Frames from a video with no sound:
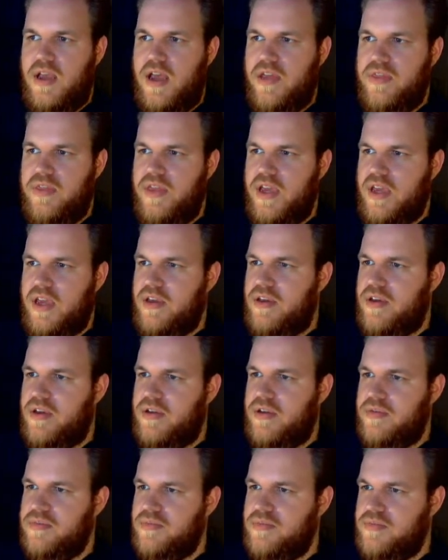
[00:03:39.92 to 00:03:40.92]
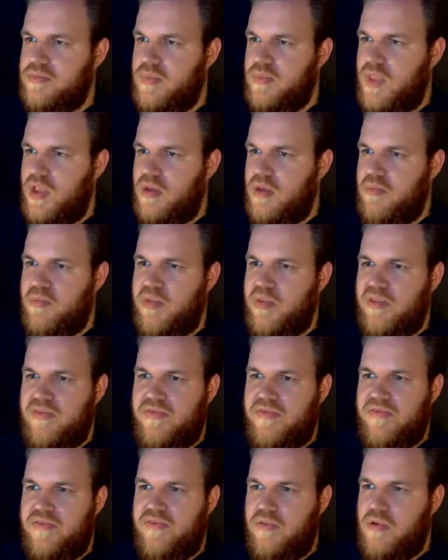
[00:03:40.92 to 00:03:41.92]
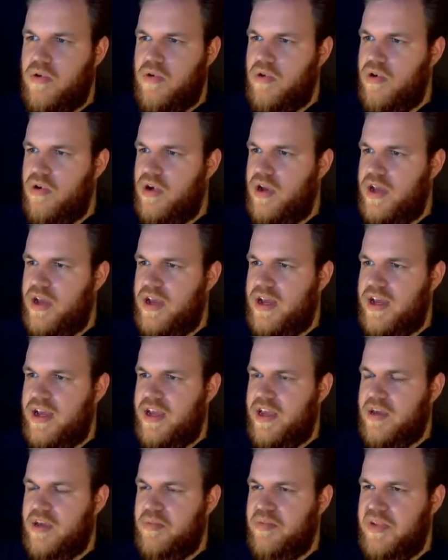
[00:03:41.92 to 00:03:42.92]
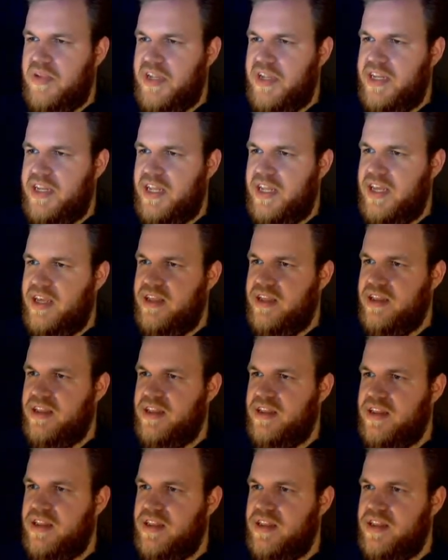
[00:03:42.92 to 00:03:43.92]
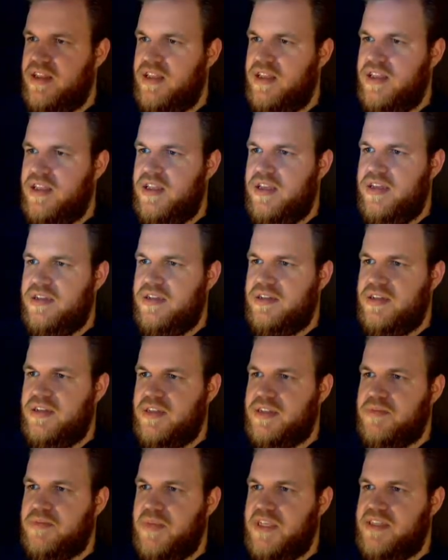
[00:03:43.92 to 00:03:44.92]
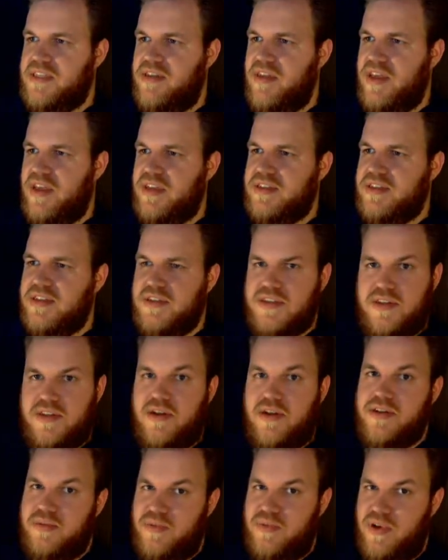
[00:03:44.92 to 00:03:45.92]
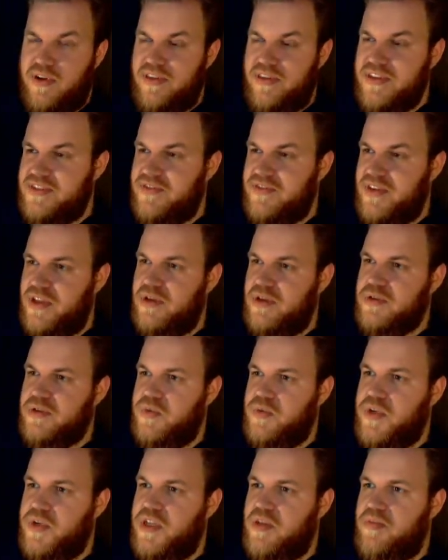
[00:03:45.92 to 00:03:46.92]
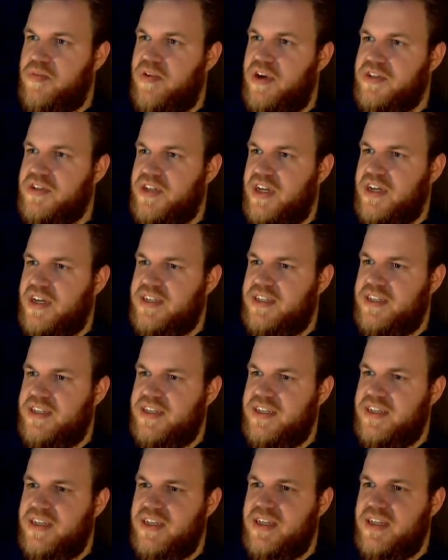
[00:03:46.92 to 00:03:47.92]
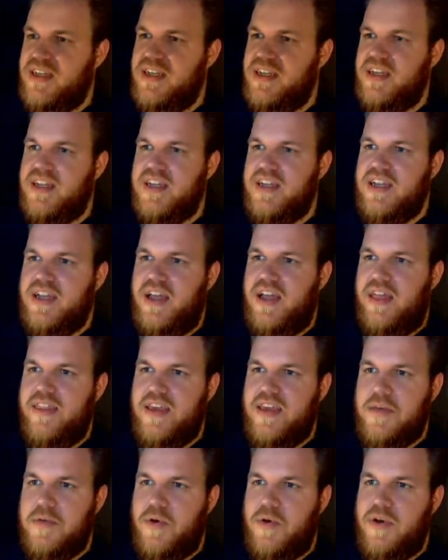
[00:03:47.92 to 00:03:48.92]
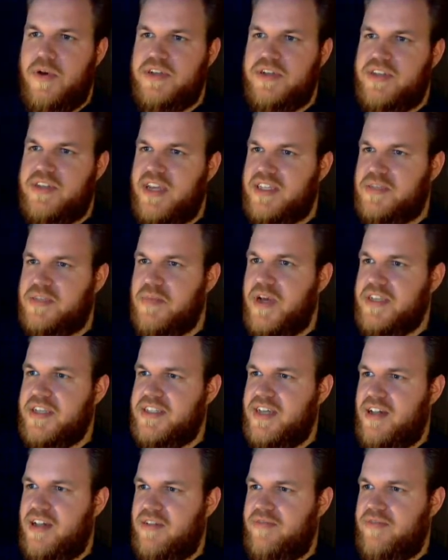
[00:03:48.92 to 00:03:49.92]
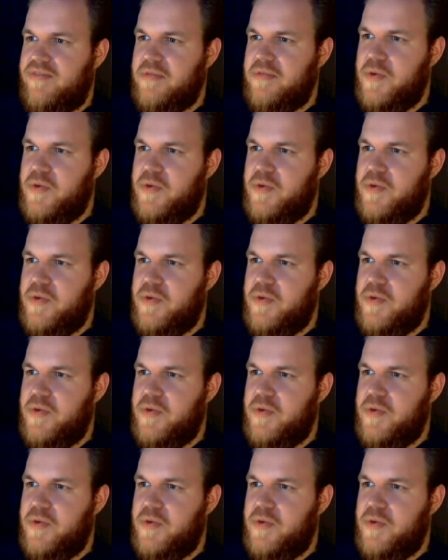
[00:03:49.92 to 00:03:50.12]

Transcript: I think, before I completely dismiss this and start upon this video's real project, I think I'm going to test myself.